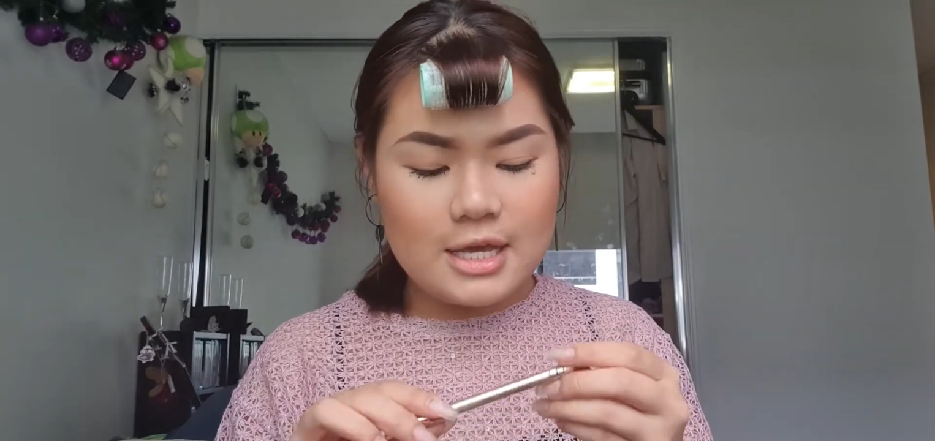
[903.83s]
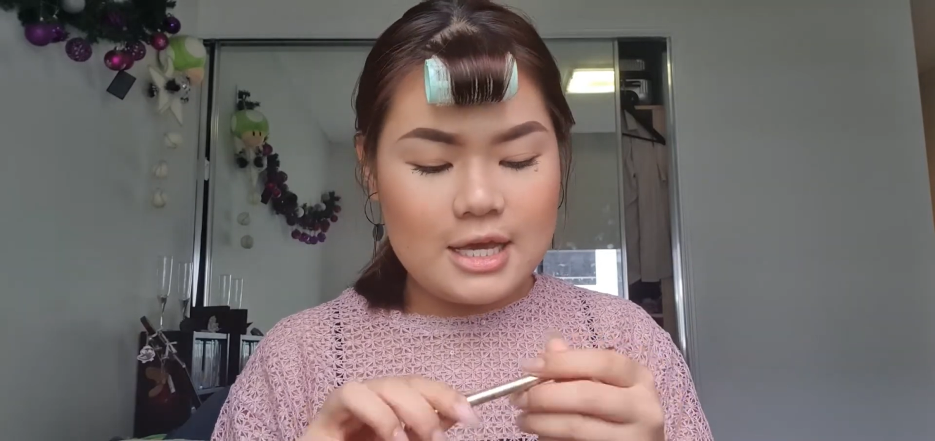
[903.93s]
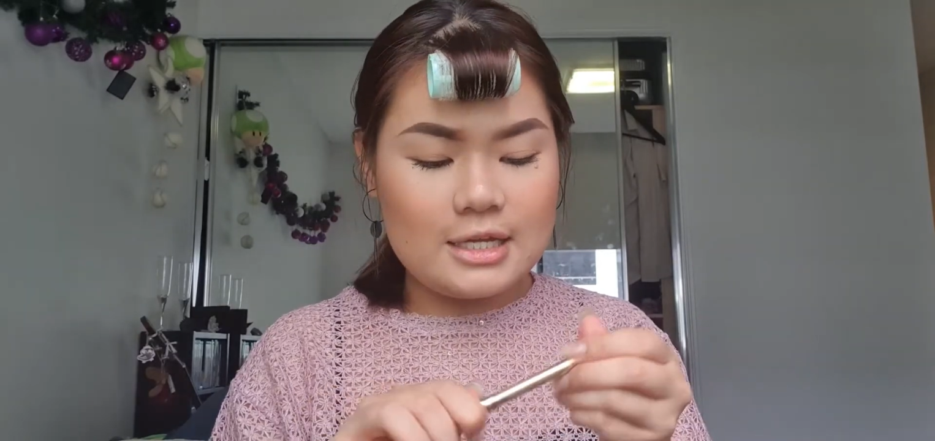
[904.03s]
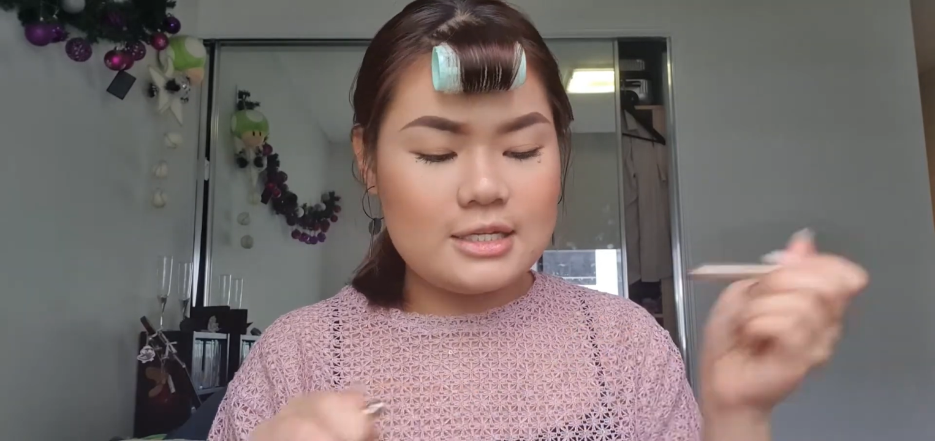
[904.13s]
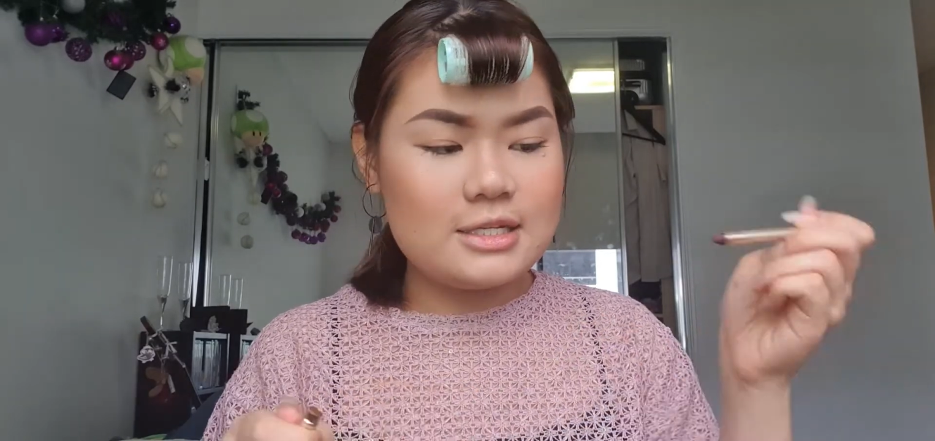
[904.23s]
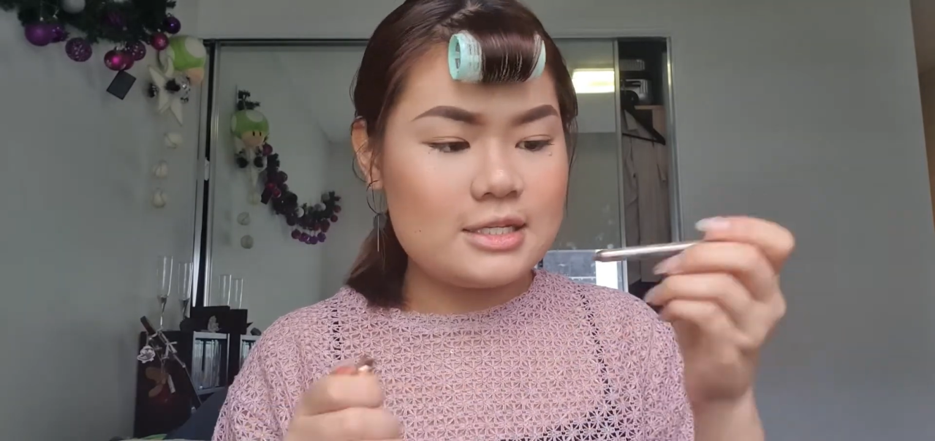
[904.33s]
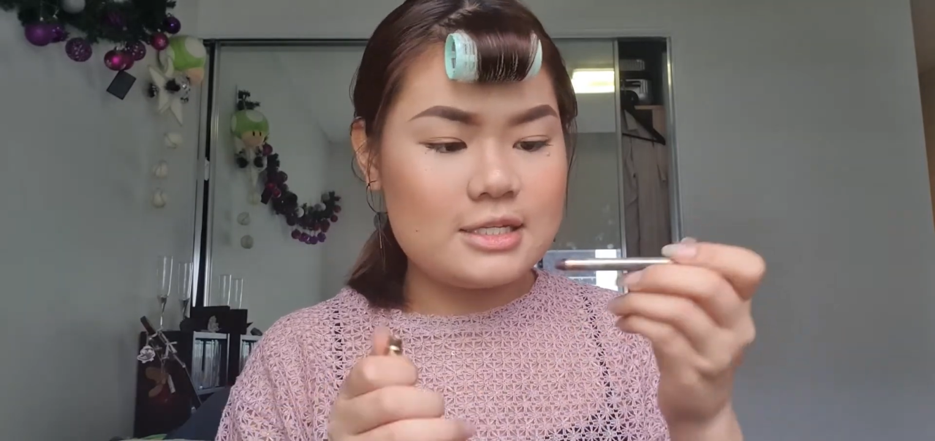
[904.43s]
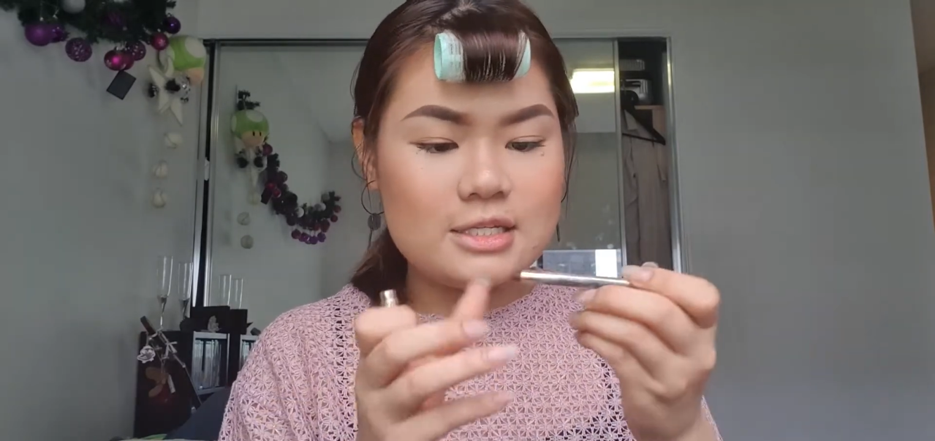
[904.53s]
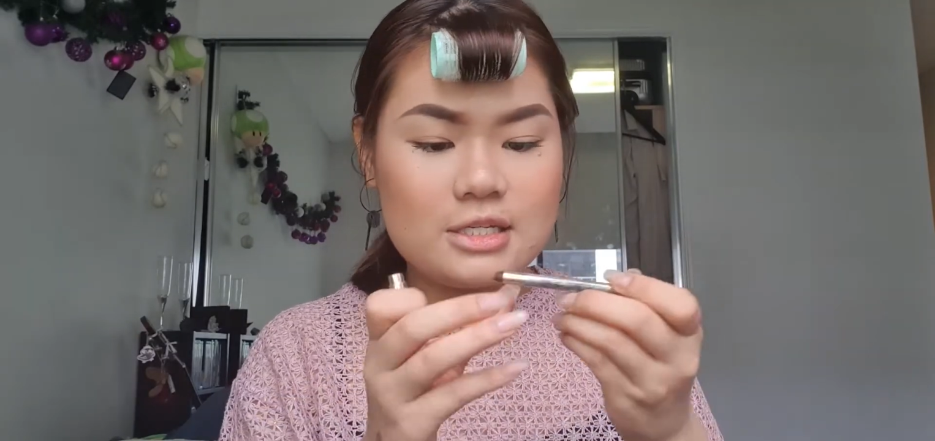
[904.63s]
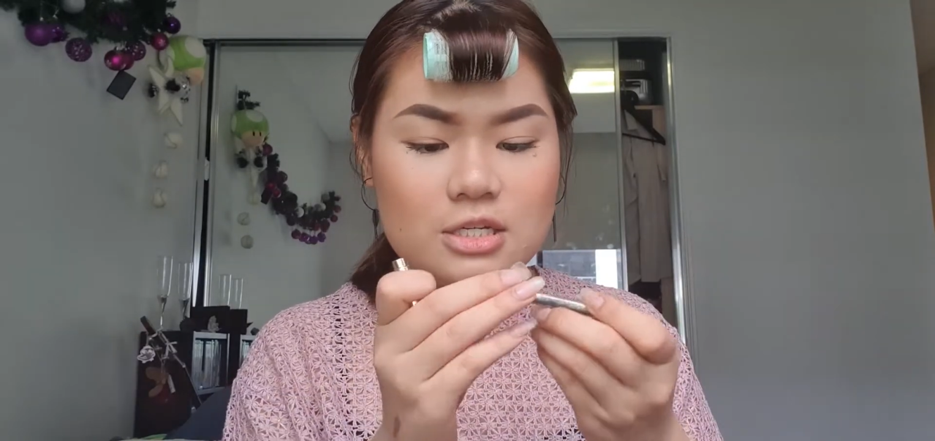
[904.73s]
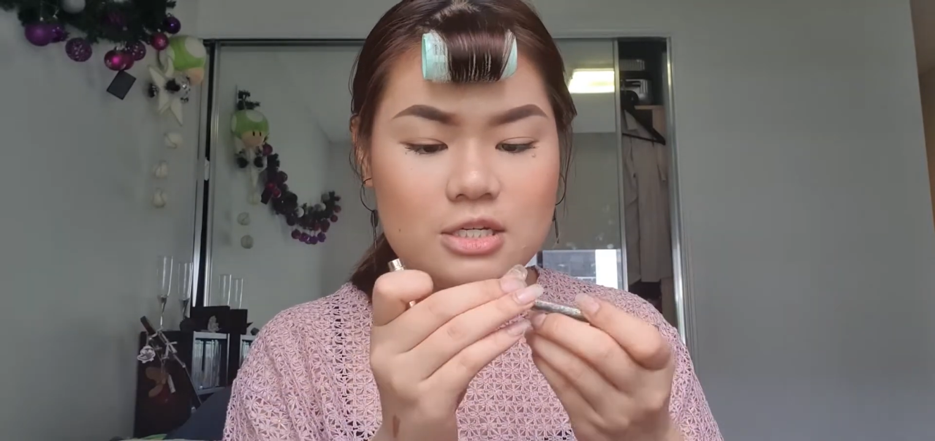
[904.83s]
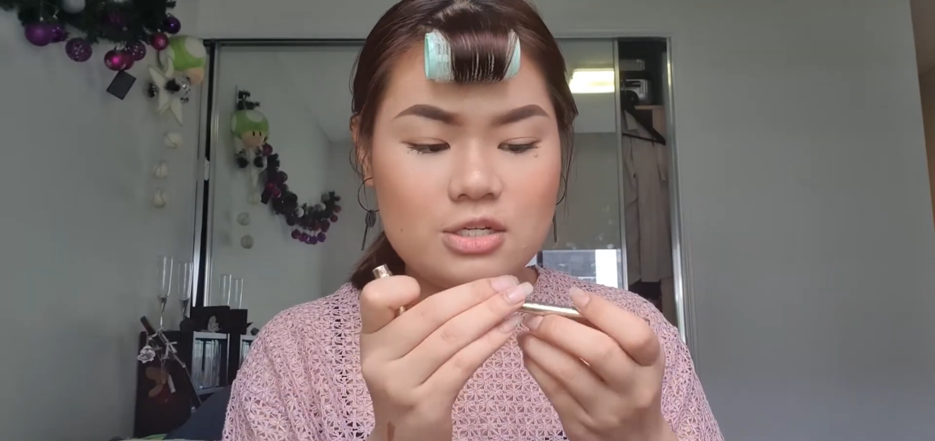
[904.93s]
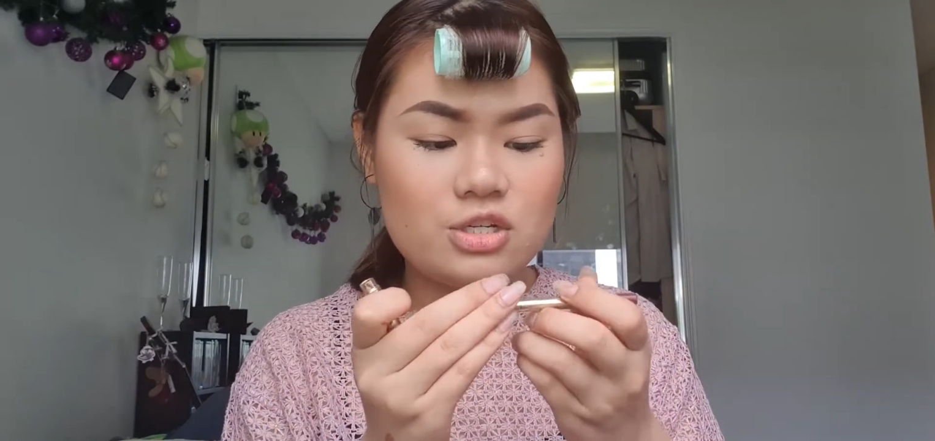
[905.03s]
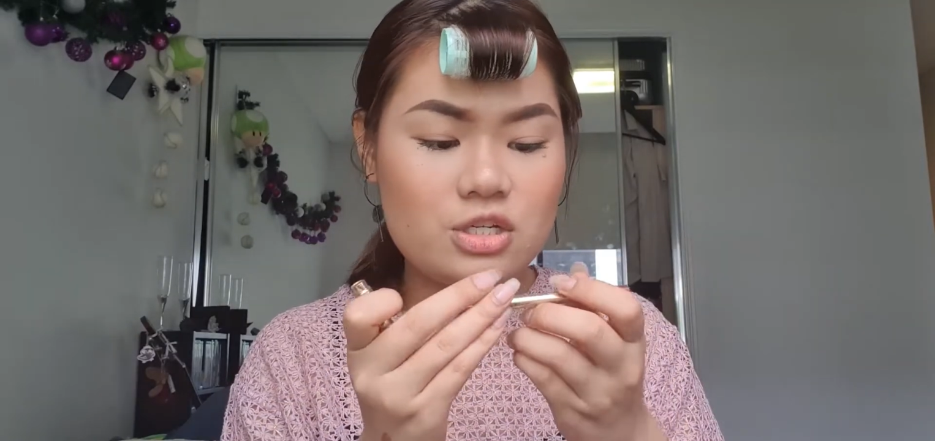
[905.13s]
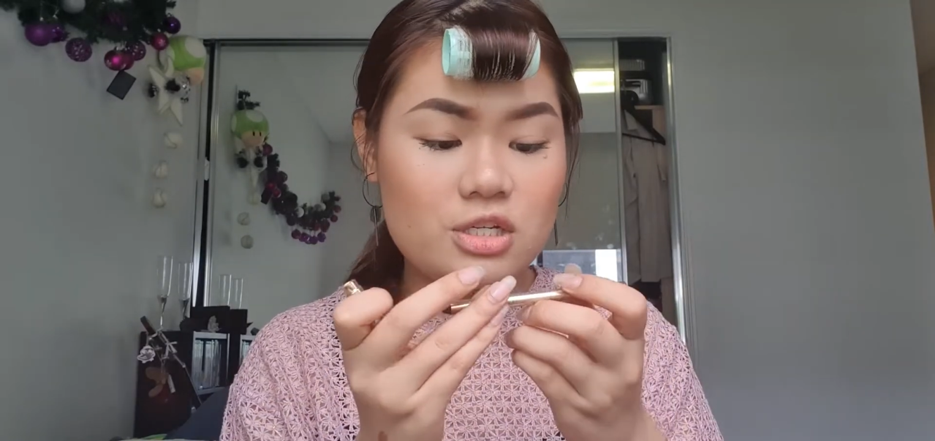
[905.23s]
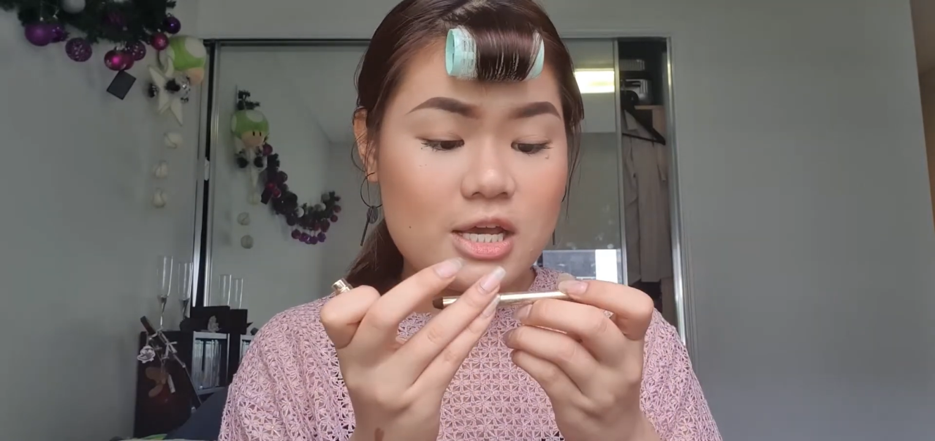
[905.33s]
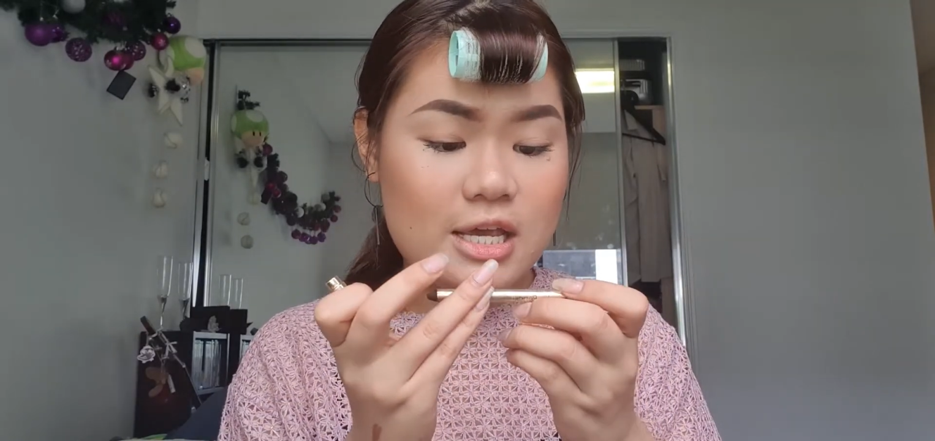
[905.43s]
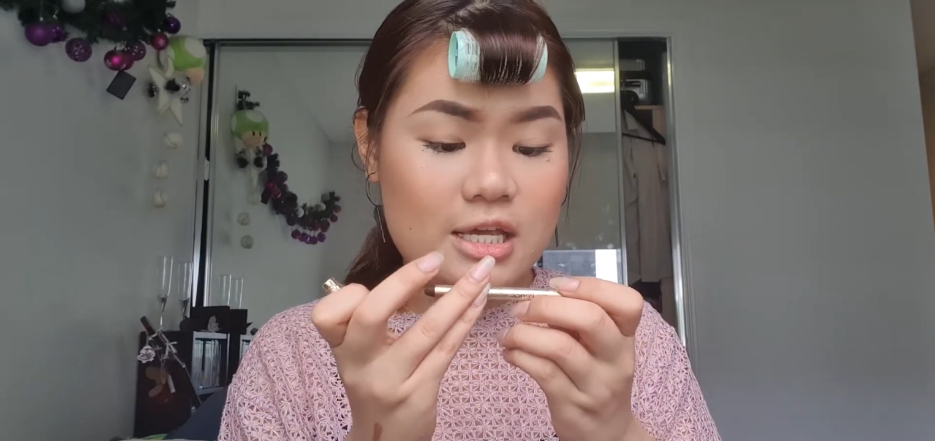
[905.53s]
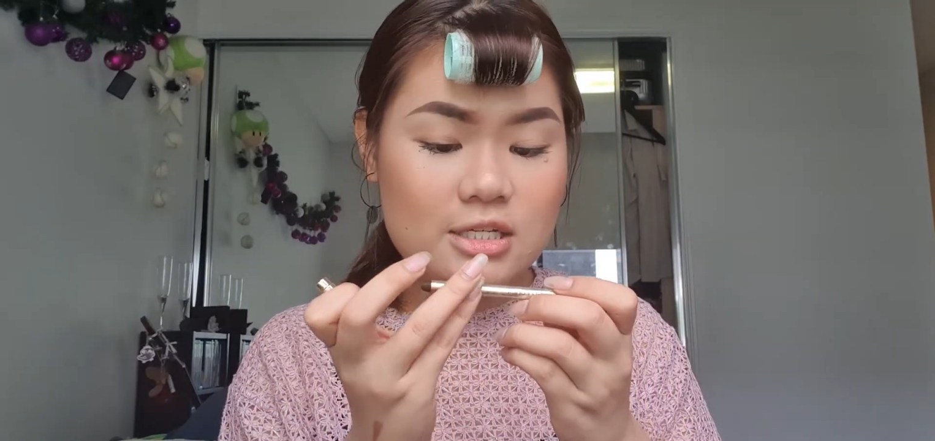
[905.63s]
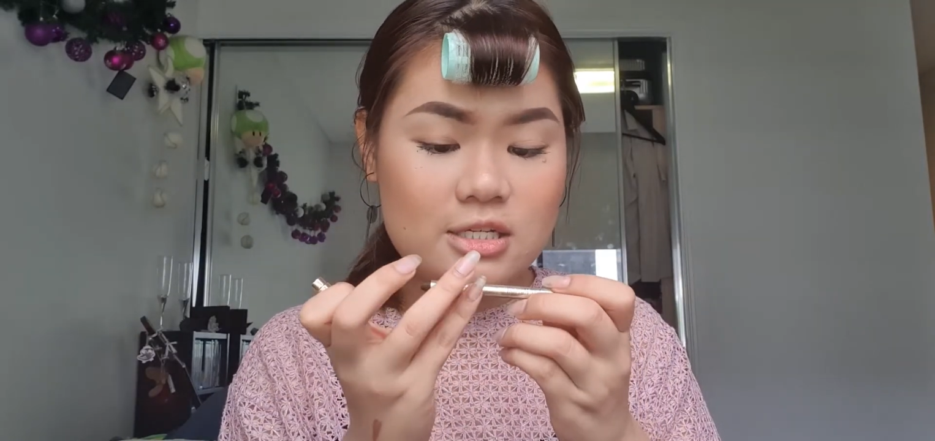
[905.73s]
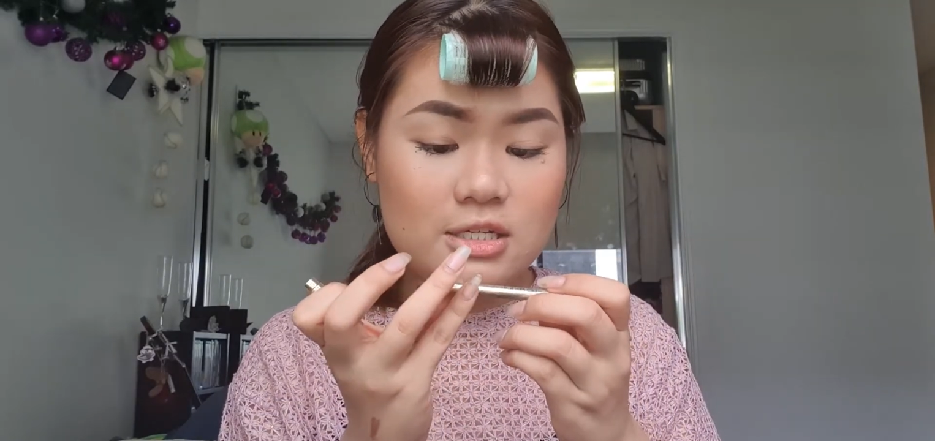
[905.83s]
And this is the shade